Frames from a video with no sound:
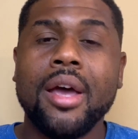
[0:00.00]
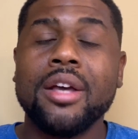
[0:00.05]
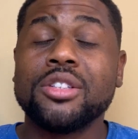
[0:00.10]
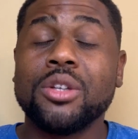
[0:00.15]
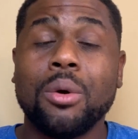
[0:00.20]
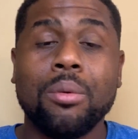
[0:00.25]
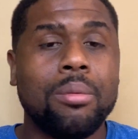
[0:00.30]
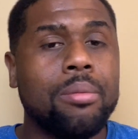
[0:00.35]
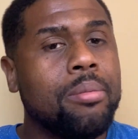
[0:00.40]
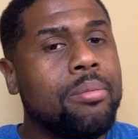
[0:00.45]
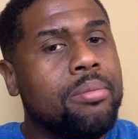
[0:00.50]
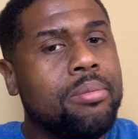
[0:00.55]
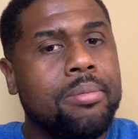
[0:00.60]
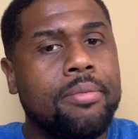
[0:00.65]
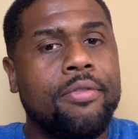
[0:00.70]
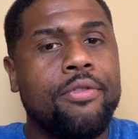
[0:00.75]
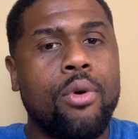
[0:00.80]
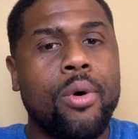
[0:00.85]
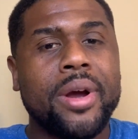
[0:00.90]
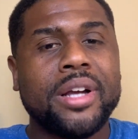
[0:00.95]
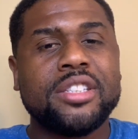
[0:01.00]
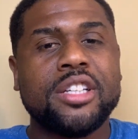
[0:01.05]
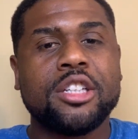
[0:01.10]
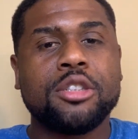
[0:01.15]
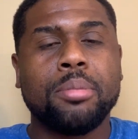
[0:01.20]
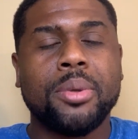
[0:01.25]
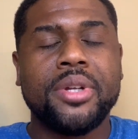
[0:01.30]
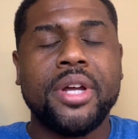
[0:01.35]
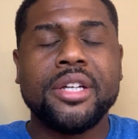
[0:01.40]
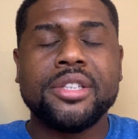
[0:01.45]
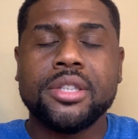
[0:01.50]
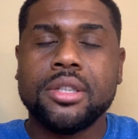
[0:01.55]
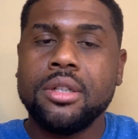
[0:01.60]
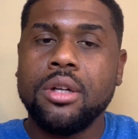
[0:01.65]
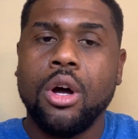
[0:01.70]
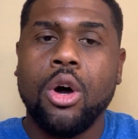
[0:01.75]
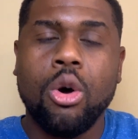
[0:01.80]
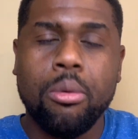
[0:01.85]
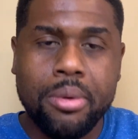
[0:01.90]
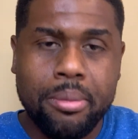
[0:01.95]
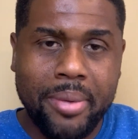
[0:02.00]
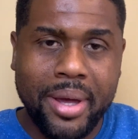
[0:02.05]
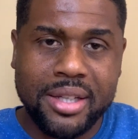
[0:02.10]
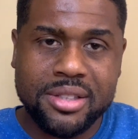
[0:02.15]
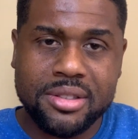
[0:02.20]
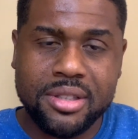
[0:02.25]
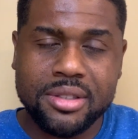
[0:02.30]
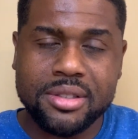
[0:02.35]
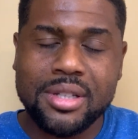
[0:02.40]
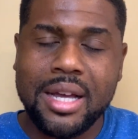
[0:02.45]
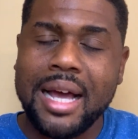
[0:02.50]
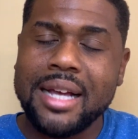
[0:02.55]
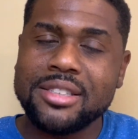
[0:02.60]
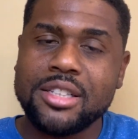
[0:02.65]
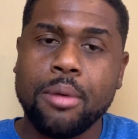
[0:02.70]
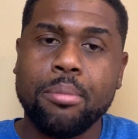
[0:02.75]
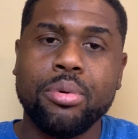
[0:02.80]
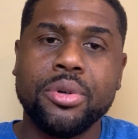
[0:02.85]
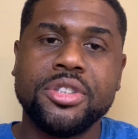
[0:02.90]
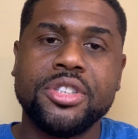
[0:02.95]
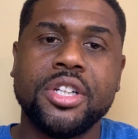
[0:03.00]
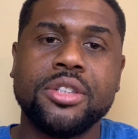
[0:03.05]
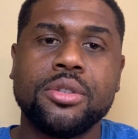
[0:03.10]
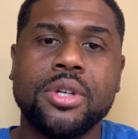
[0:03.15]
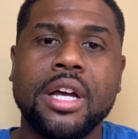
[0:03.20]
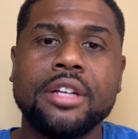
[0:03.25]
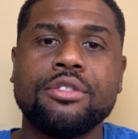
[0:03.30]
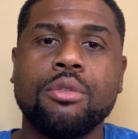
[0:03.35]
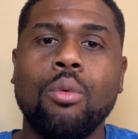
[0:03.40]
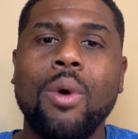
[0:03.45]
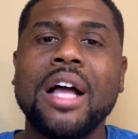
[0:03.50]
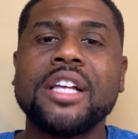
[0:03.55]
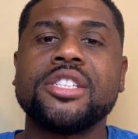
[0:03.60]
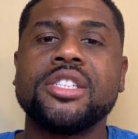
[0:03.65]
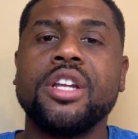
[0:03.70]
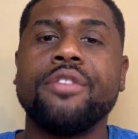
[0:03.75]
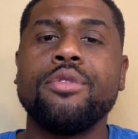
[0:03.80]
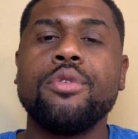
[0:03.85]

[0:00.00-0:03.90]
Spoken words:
So Forex explanation, hope it made sense, guys. I appreciate you guys for watching.